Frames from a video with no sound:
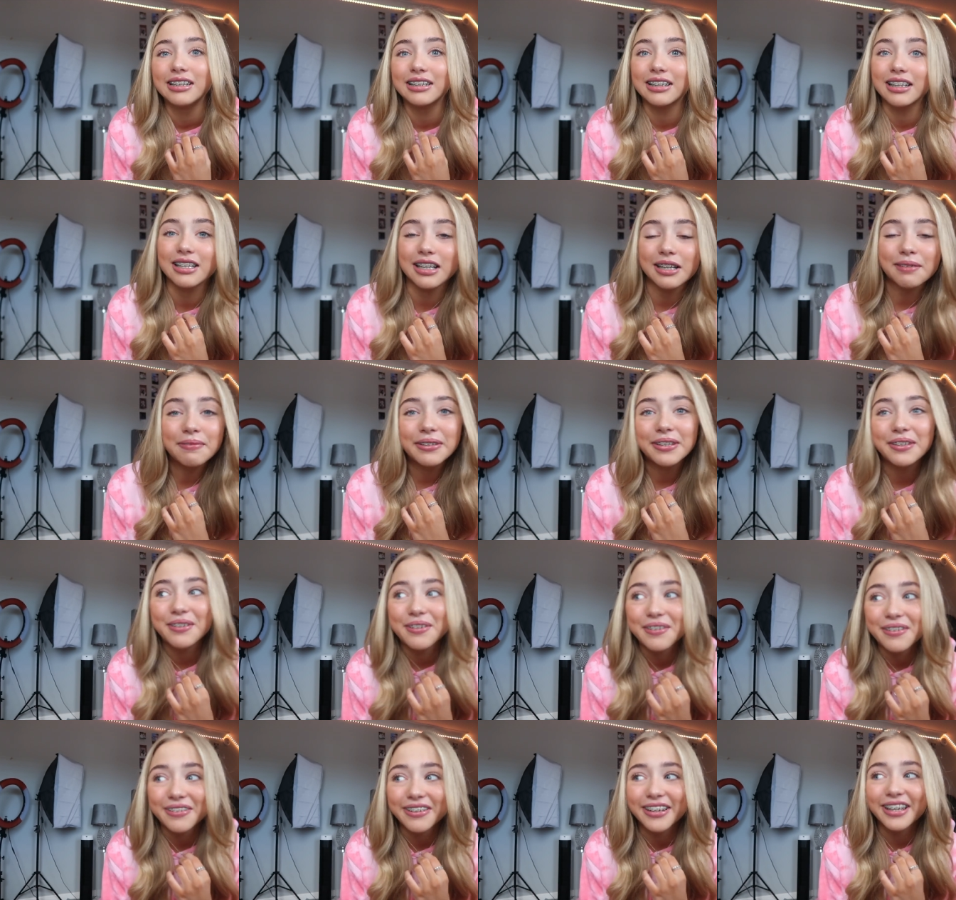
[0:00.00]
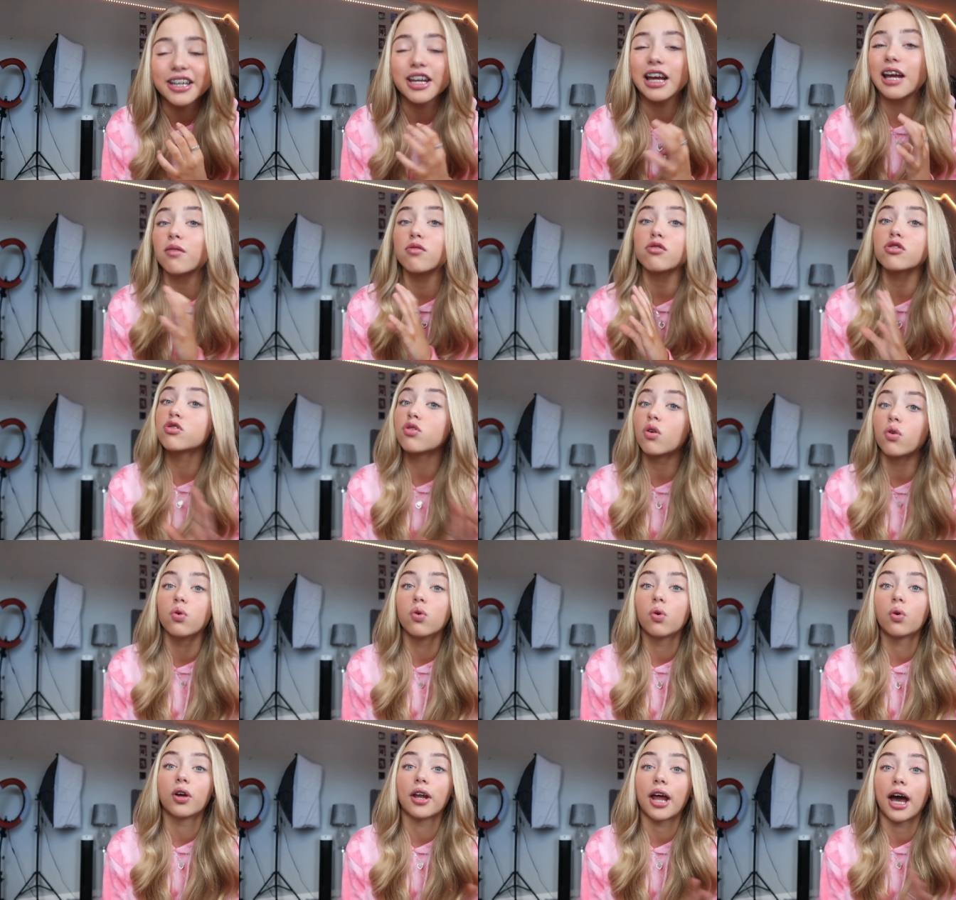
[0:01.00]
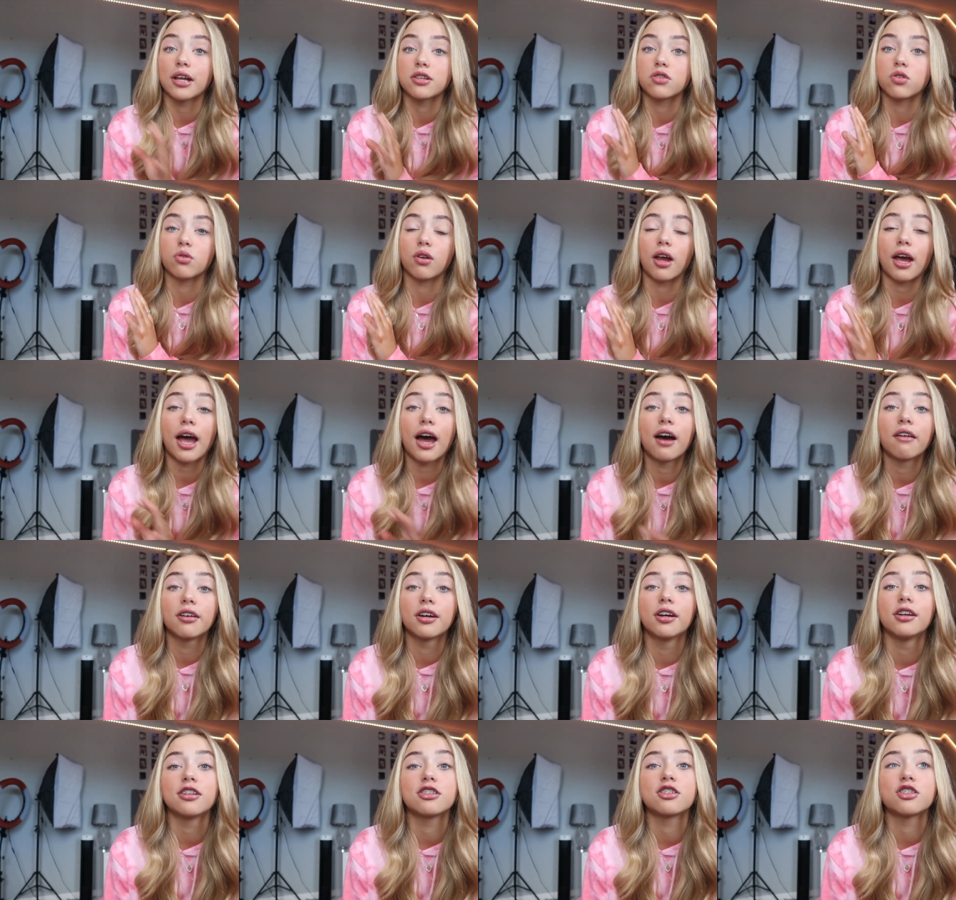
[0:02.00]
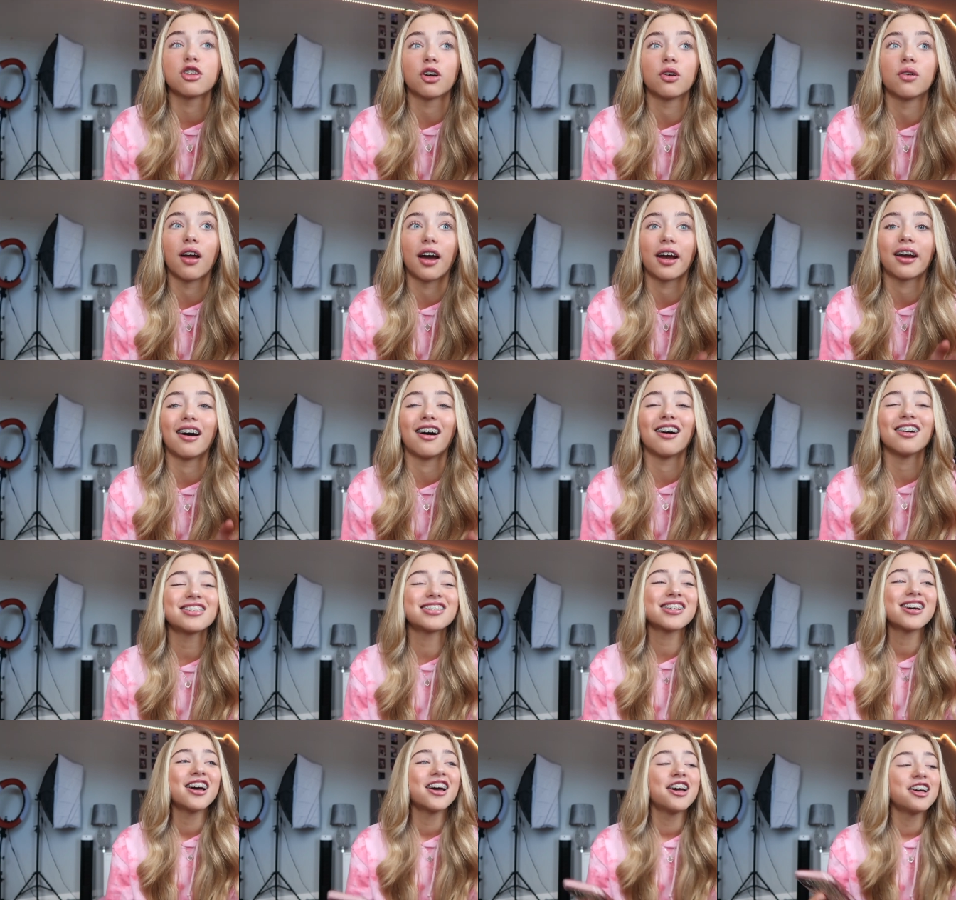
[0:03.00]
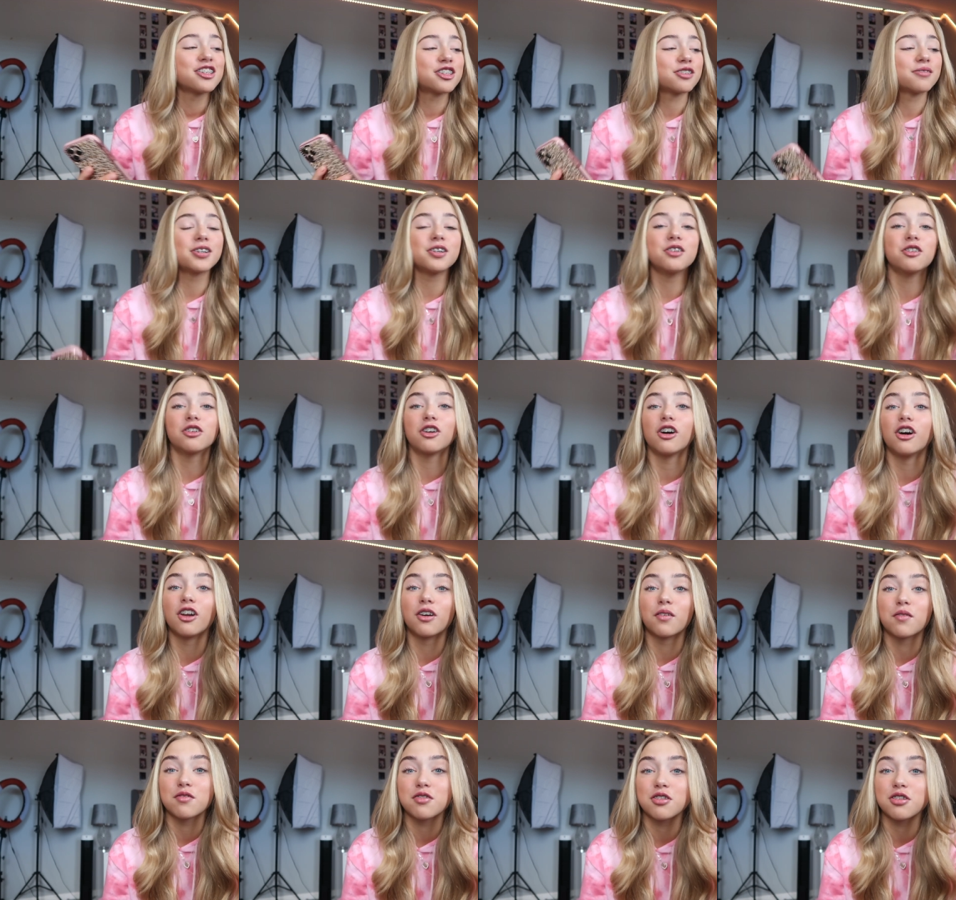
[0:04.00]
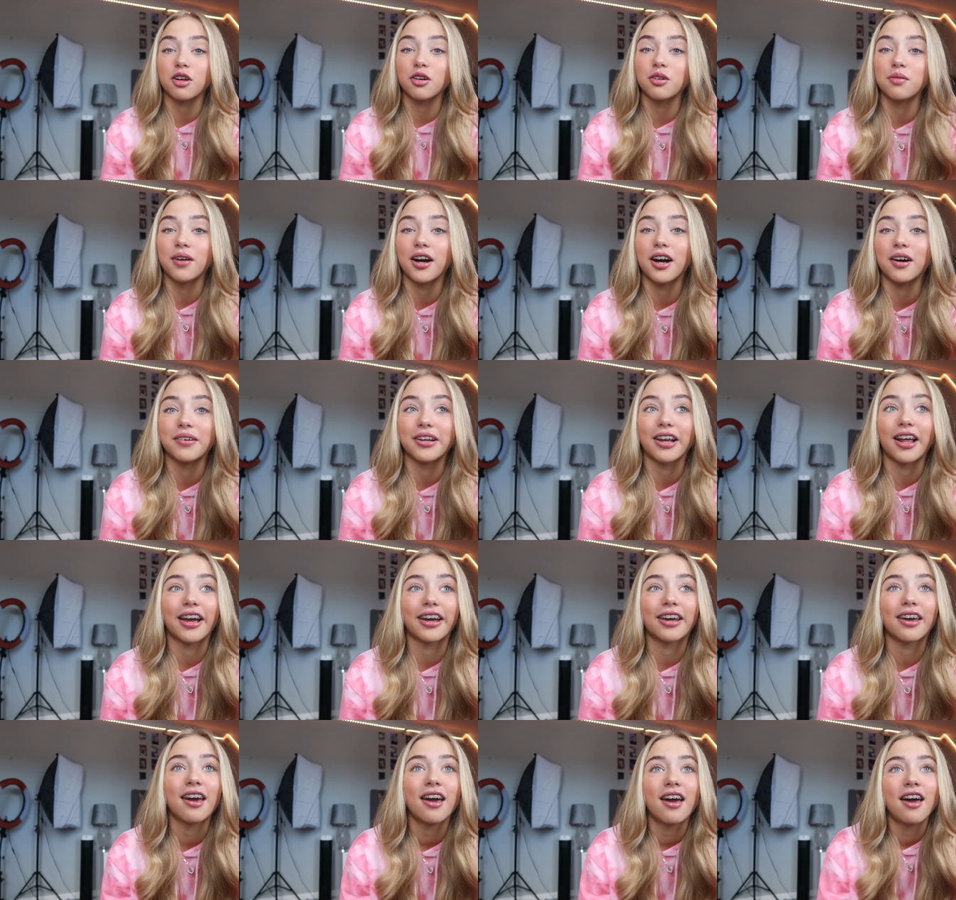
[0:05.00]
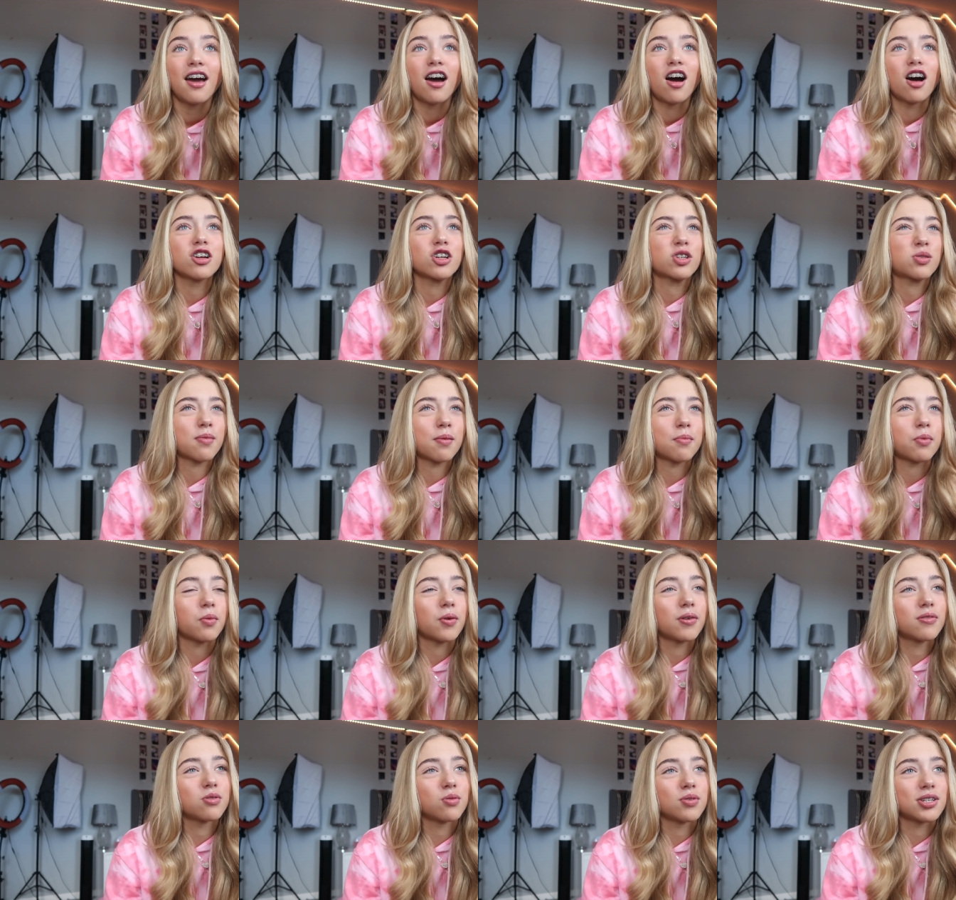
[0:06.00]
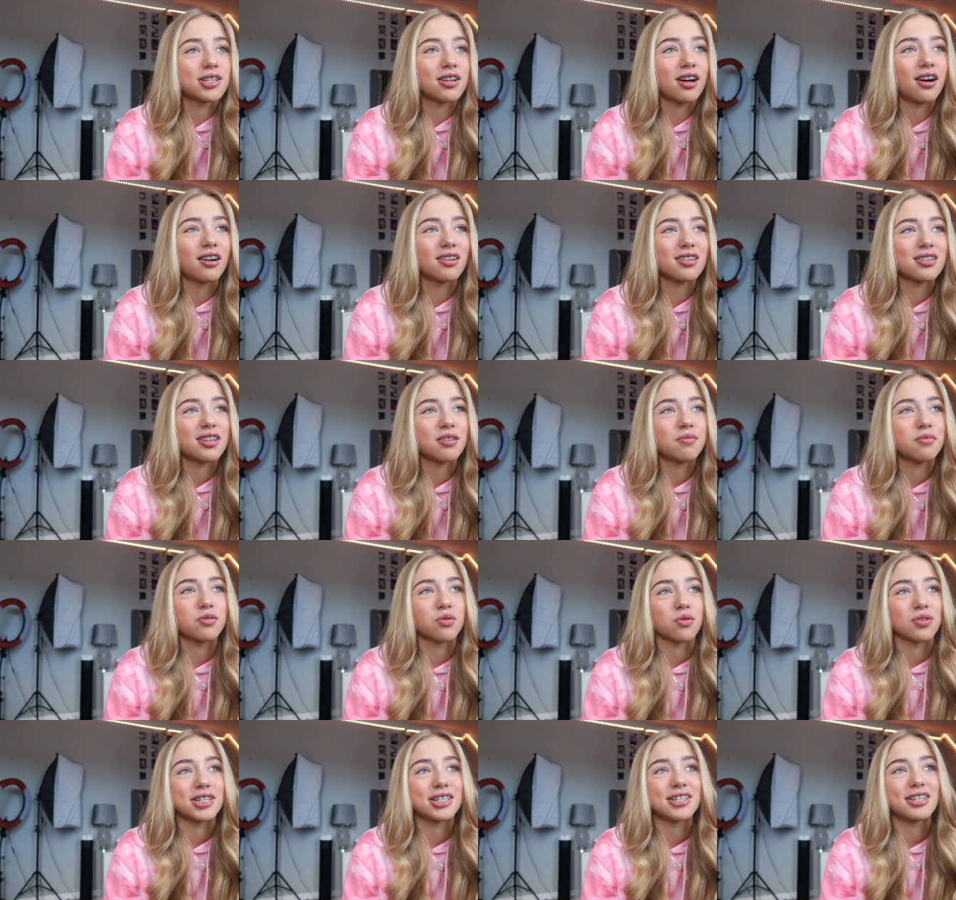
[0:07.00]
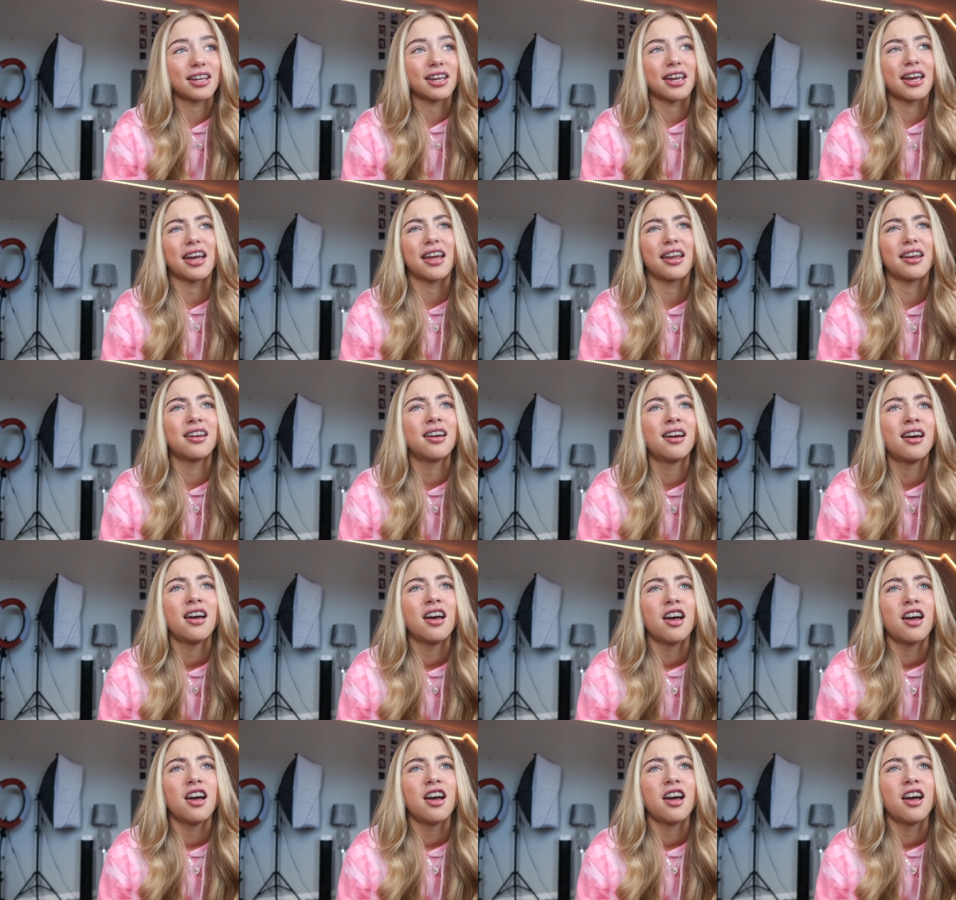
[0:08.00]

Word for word: It's gonna be awkward. It was not awkward at all. Like Harriet is so like us, so we all got along so well, and like I just remember we was always dancing, we was always singing,